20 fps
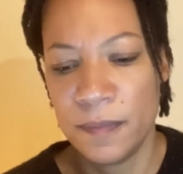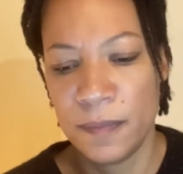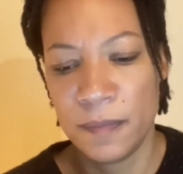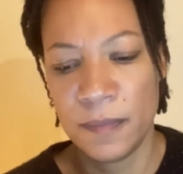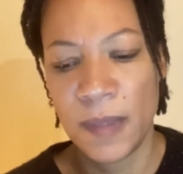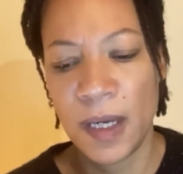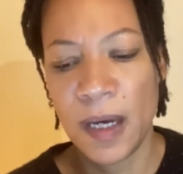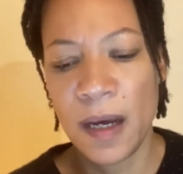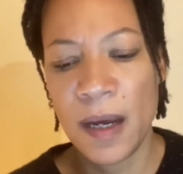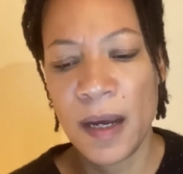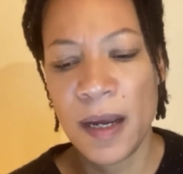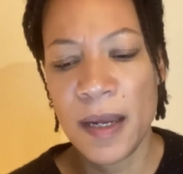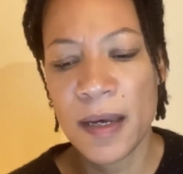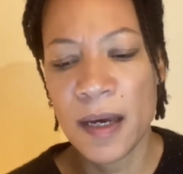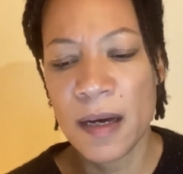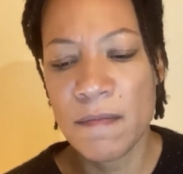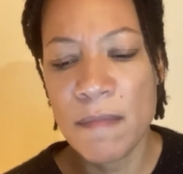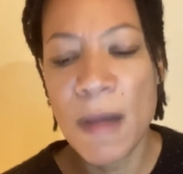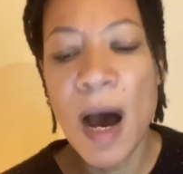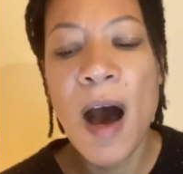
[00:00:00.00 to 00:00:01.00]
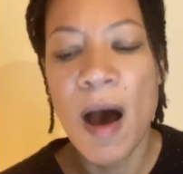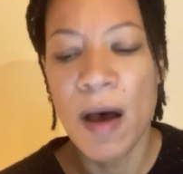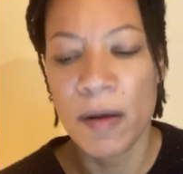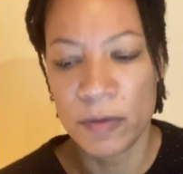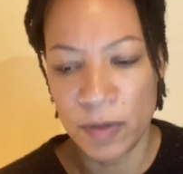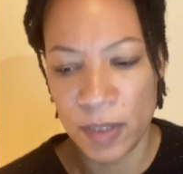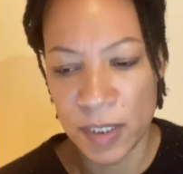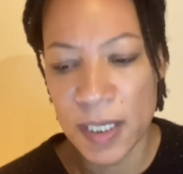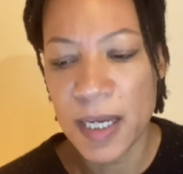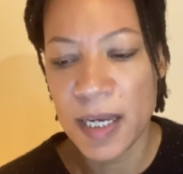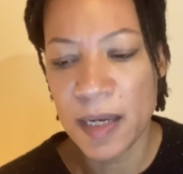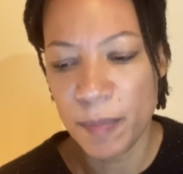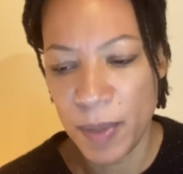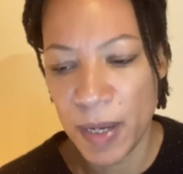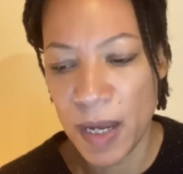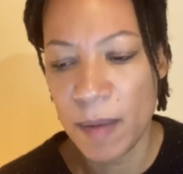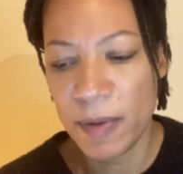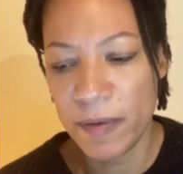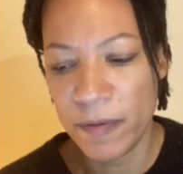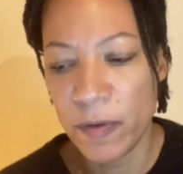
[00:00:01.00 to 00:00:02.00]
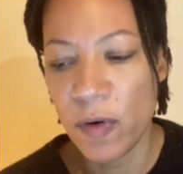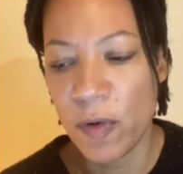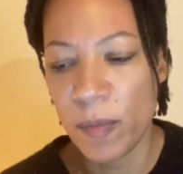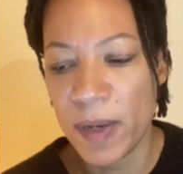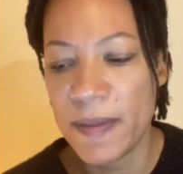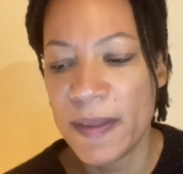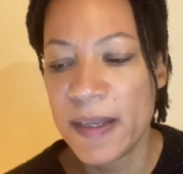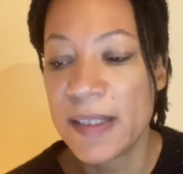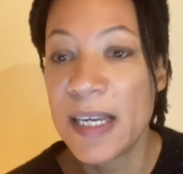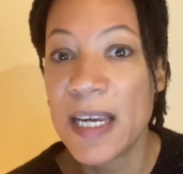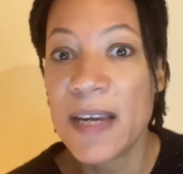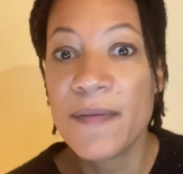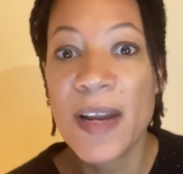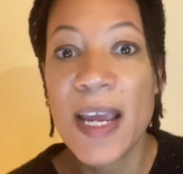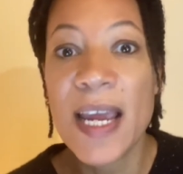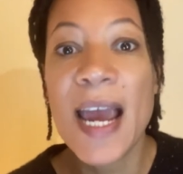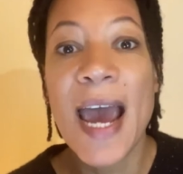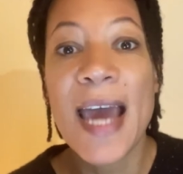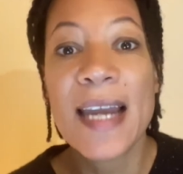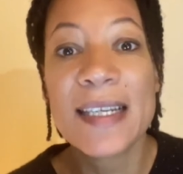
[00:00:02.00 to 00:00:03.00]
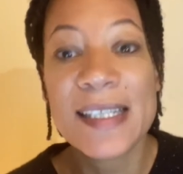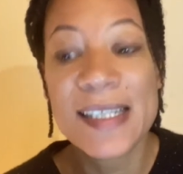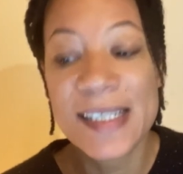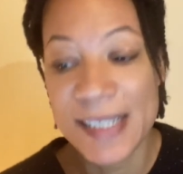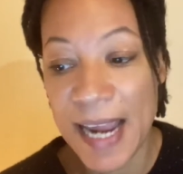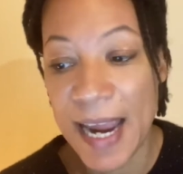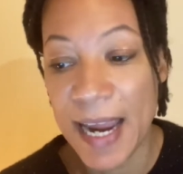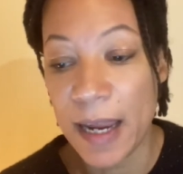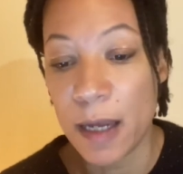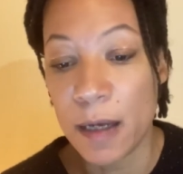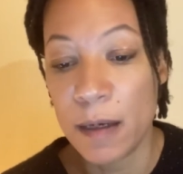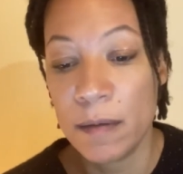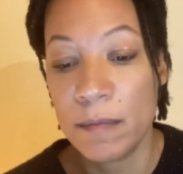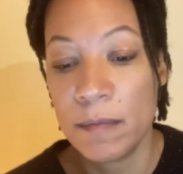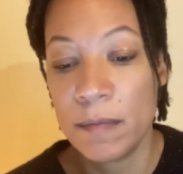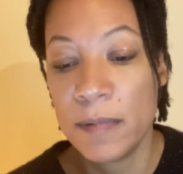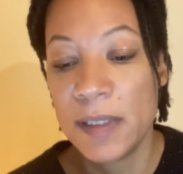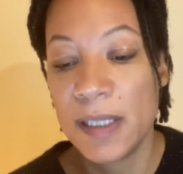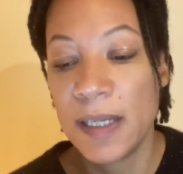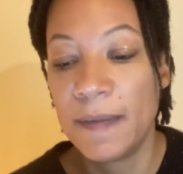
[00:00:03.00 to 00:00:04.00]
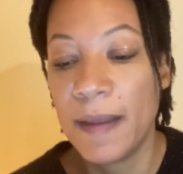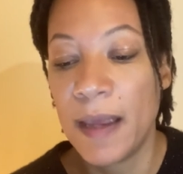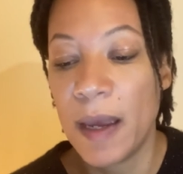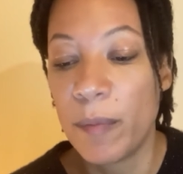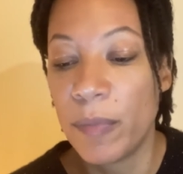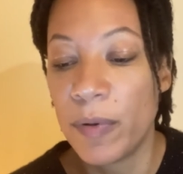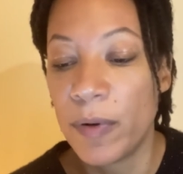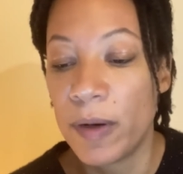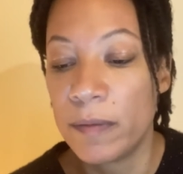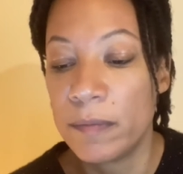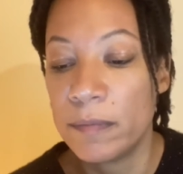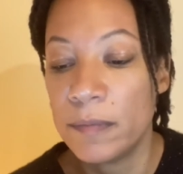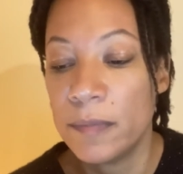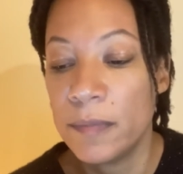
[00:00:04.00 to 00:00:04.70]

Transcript: I command that he appear before me this evening and sing, said the emperor.